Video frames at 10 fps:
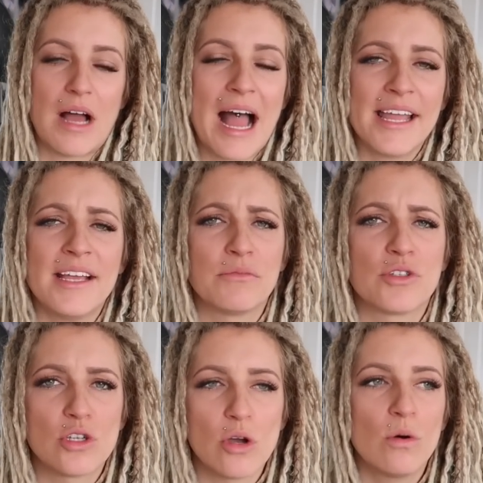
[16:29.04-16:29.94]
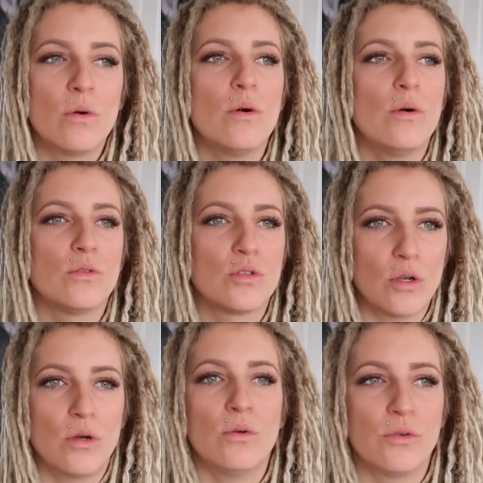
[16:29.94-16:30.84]
I am so,
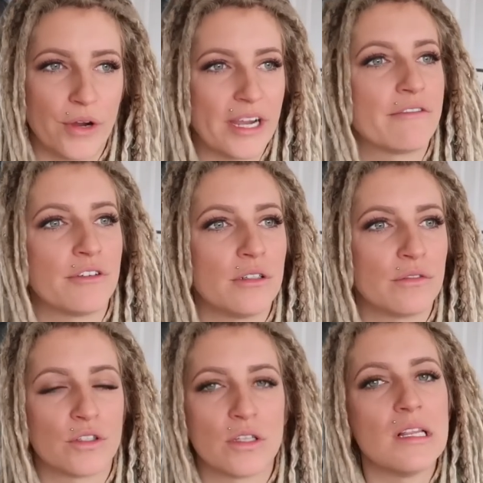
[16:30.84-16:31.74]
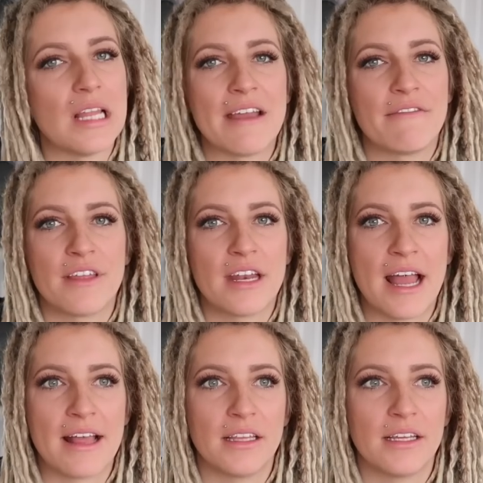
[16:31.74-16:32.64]
so grateful for the life that
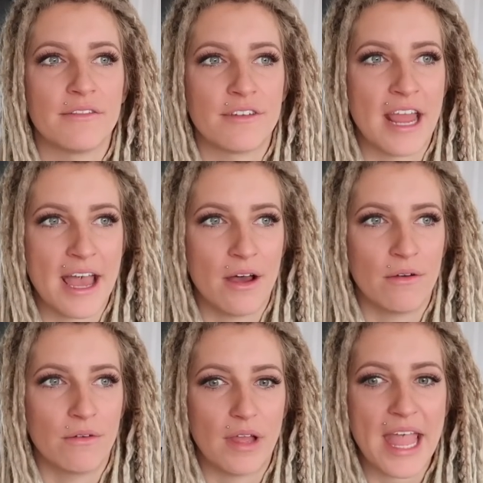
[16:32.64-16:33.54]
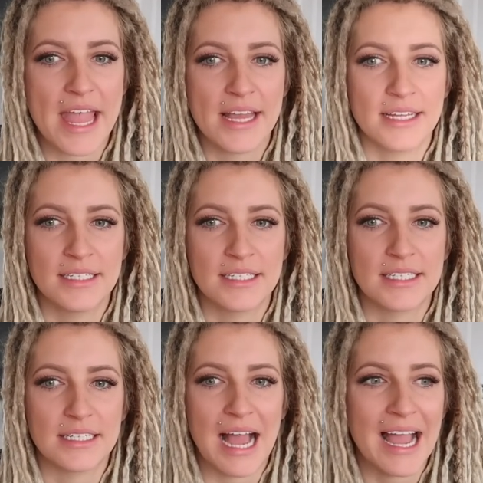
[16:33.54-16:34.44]
I live now
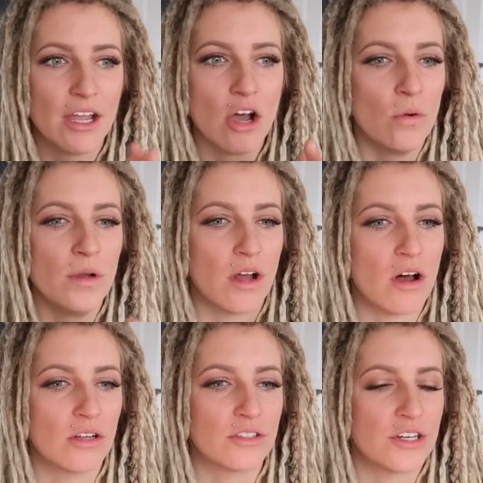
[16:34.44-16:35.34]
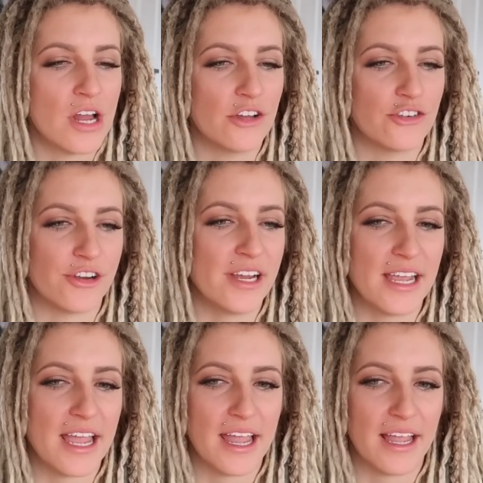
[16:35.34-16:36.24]
and I owe it all to not
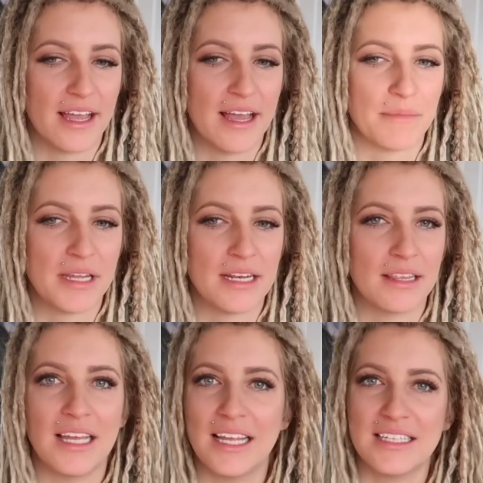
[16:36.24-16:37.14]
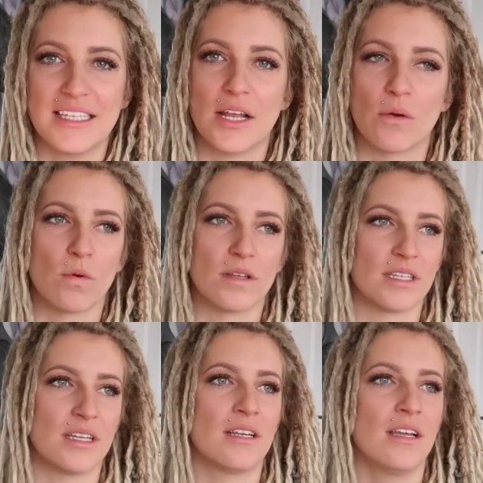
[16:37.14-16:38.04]
drinking. I mean, like I said, it
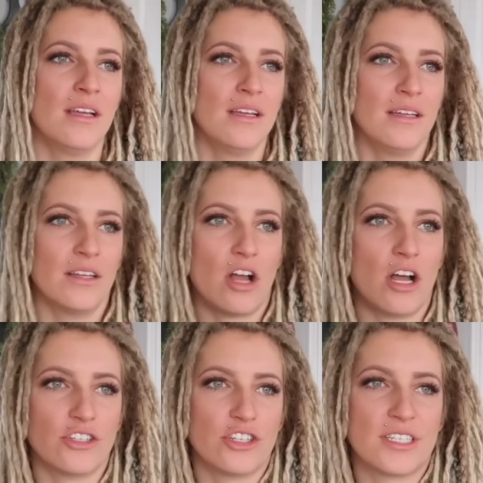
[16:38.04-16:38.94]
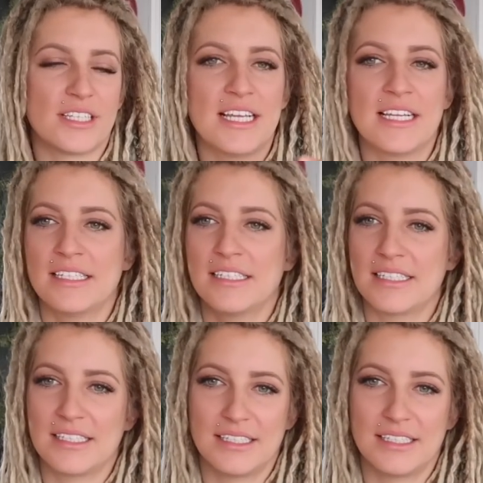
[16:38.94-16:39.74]
wasn't conscious things